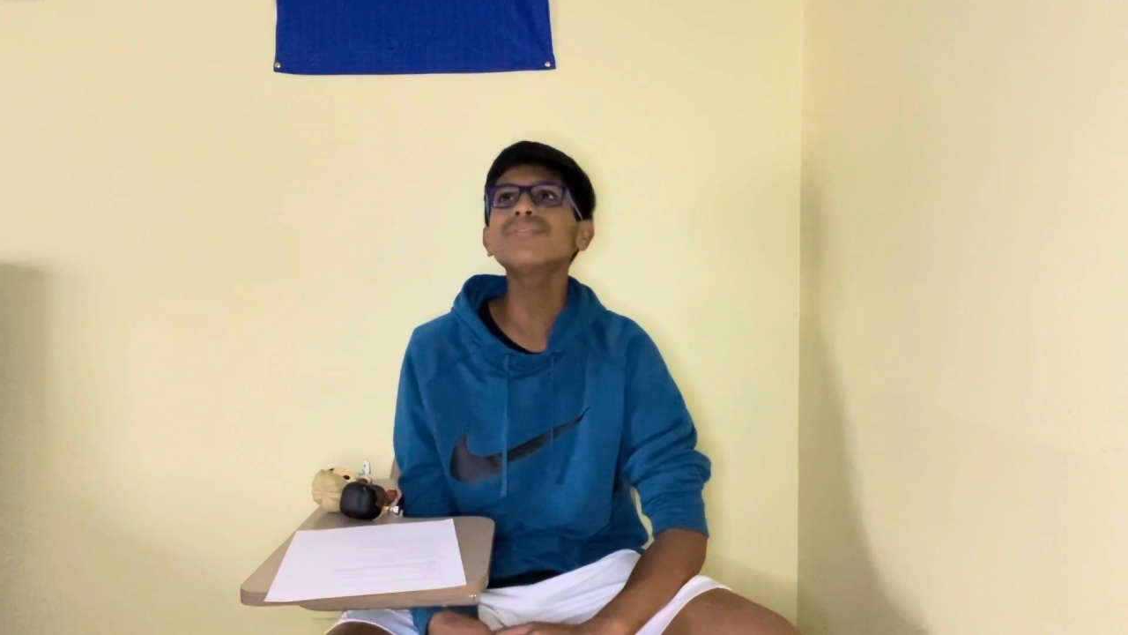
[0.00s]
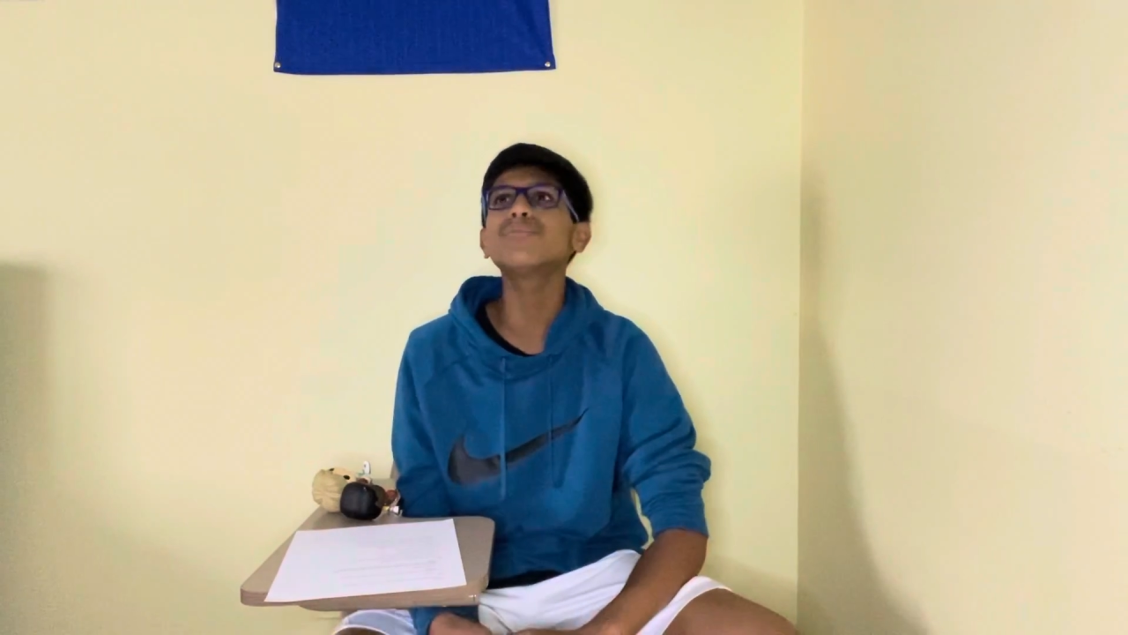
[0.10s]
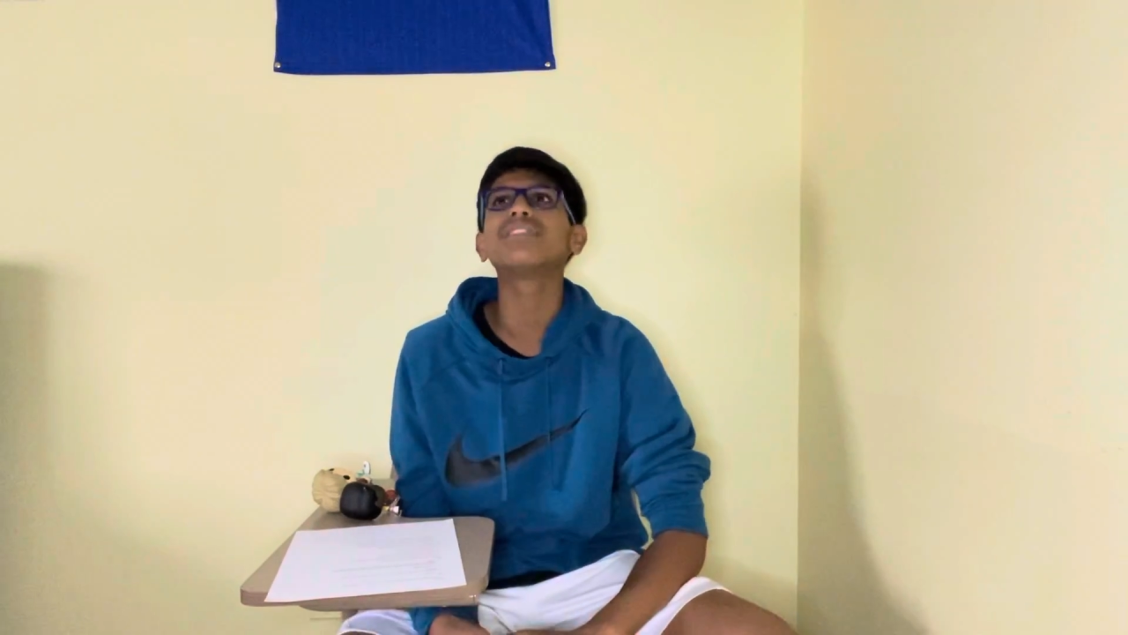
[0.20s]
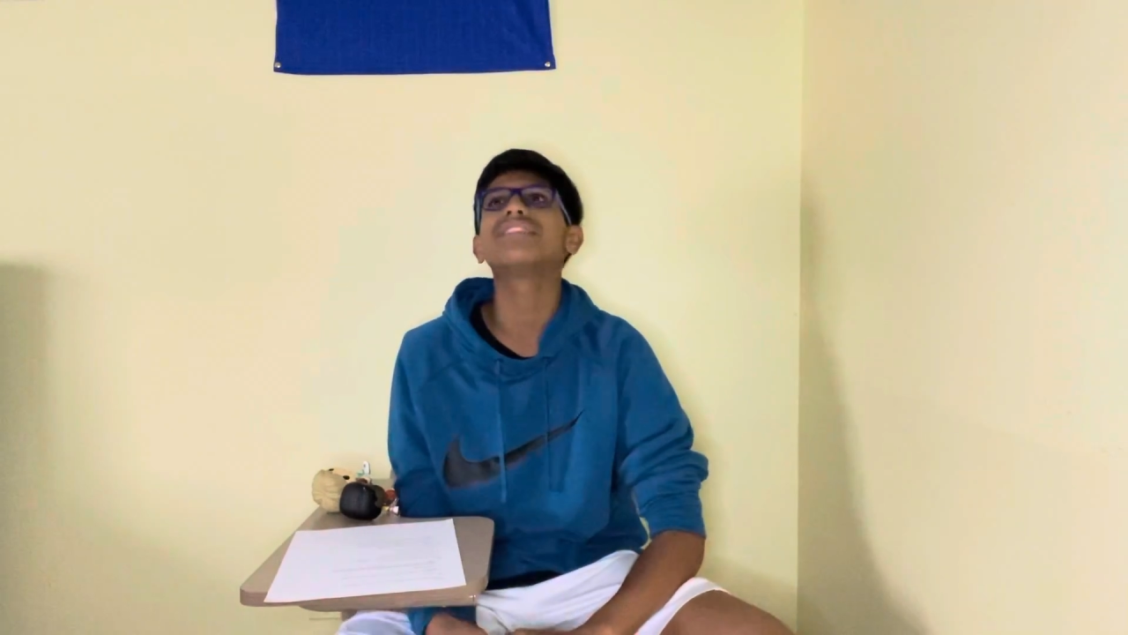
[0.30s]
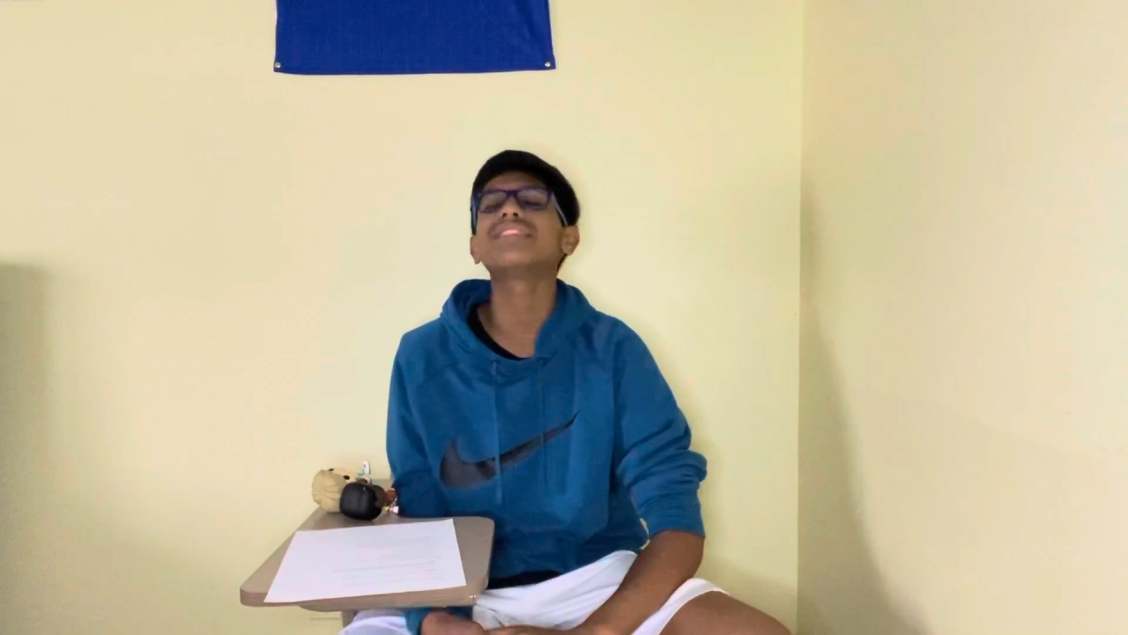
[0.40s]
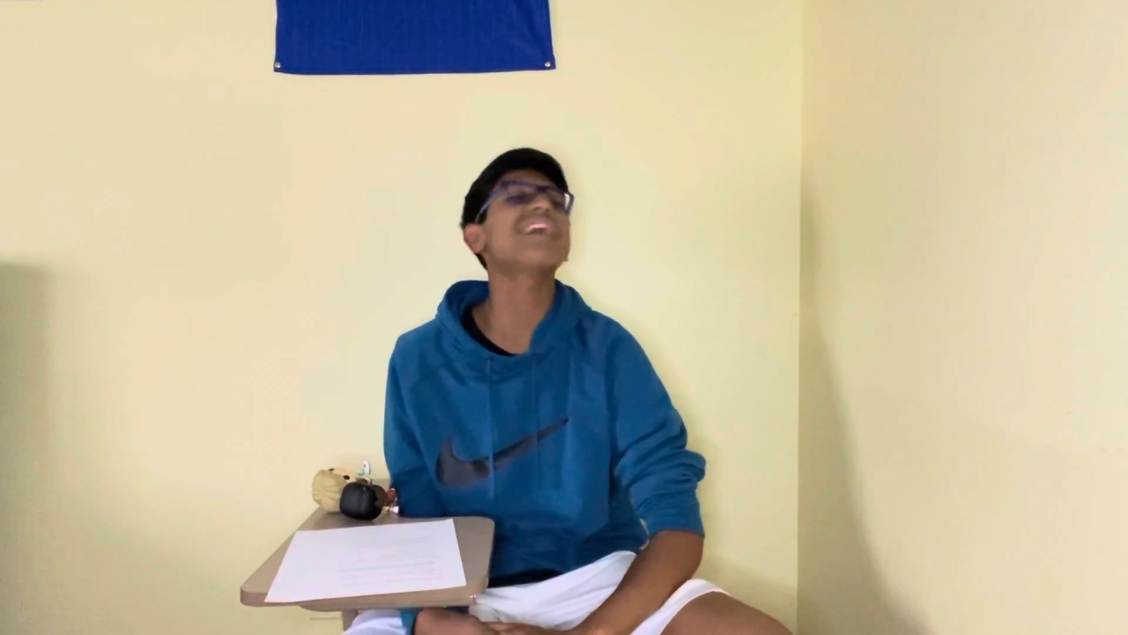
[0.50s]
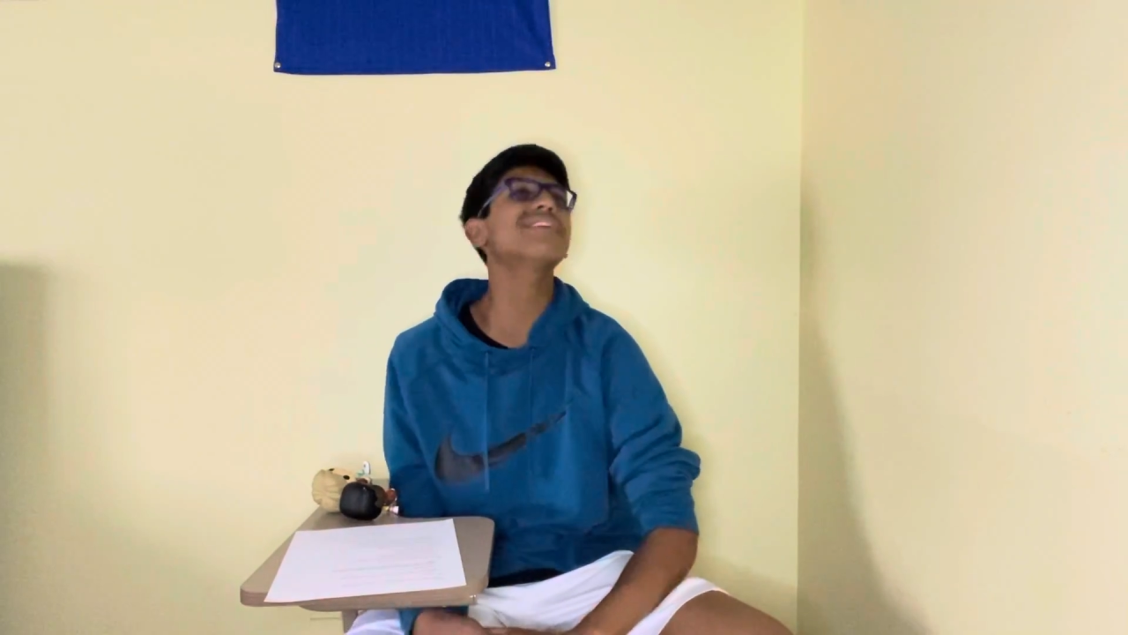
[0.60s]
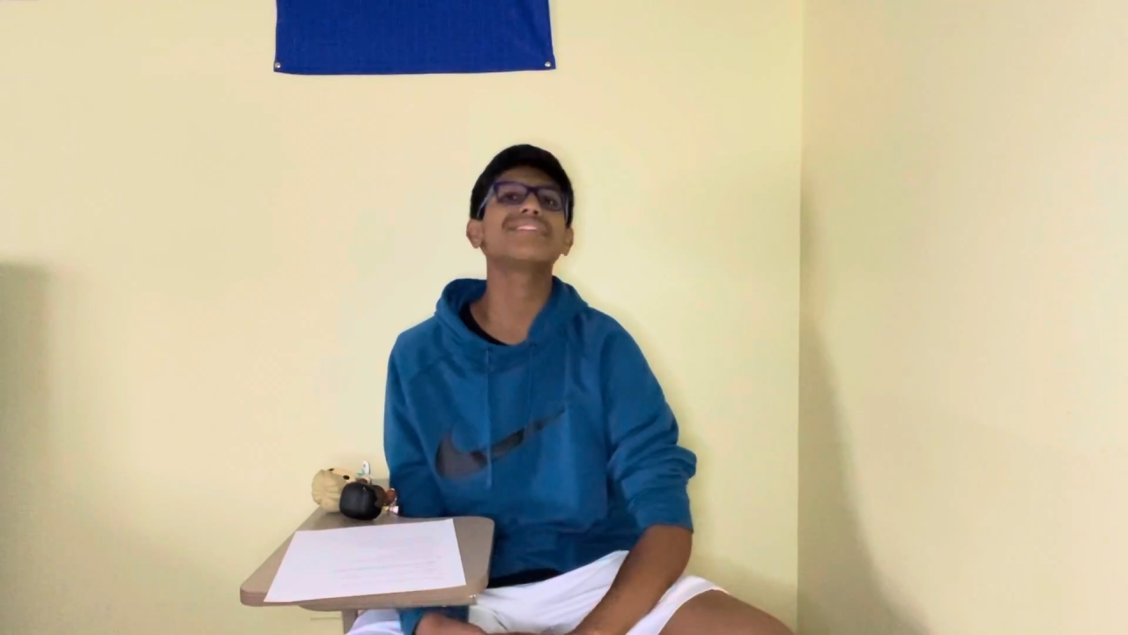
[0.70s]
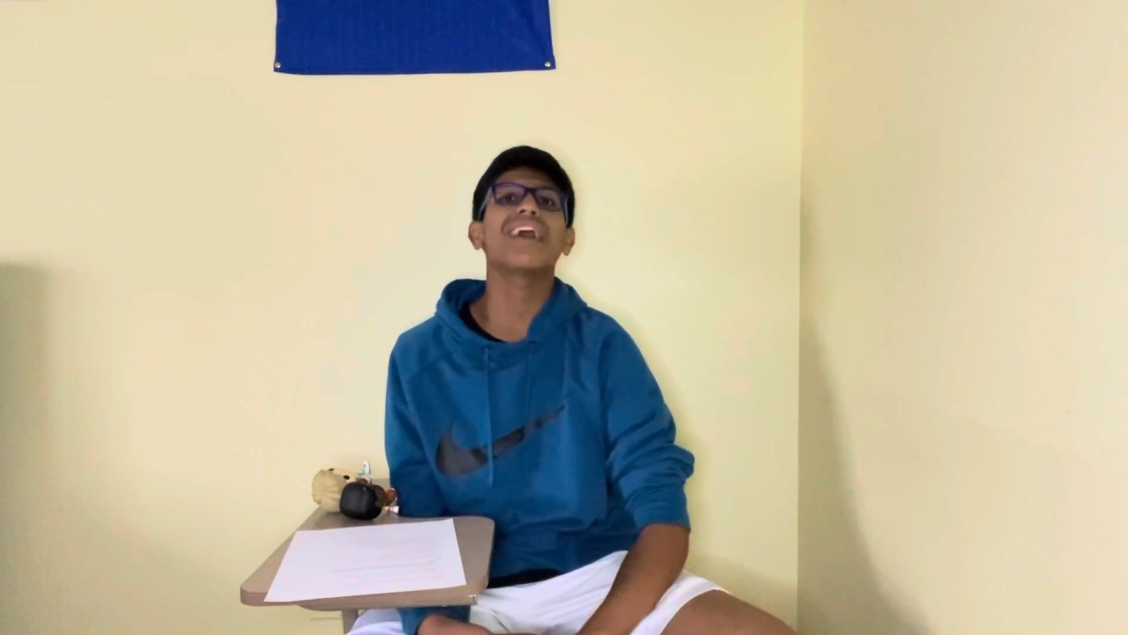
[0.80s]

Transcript: what centers